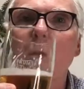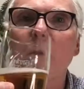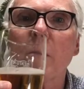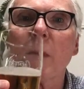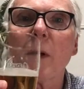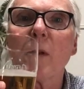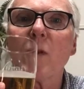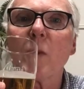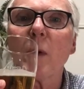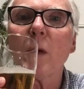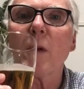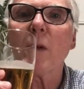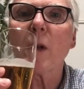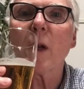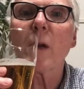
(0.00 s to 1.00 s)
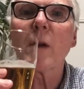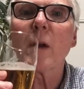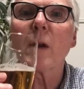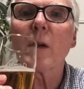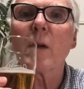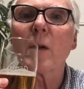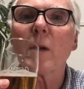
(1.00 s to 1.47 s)
a bit sweeter than I
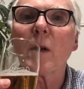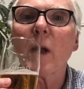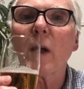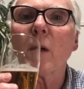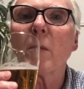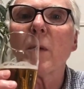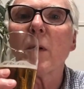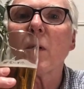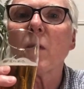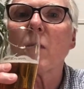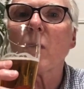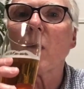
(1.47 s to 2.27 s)
tend to like a Pils.